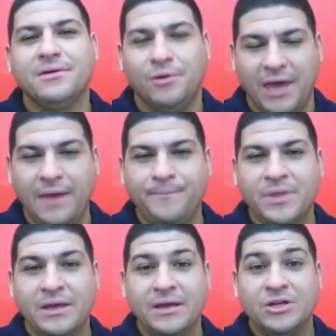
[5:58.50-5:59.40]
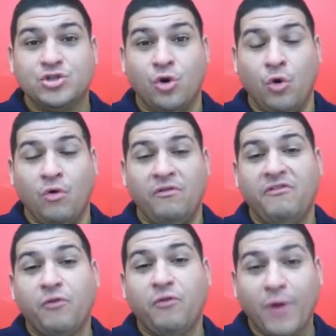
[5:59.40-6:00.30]
Okay? So,
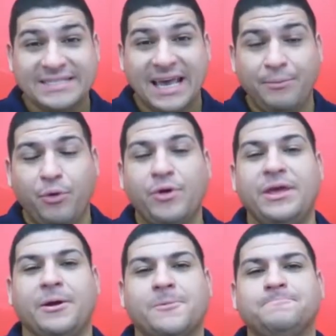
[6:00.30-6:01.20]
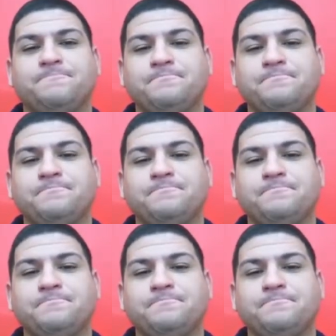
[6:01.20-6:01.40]
for example here,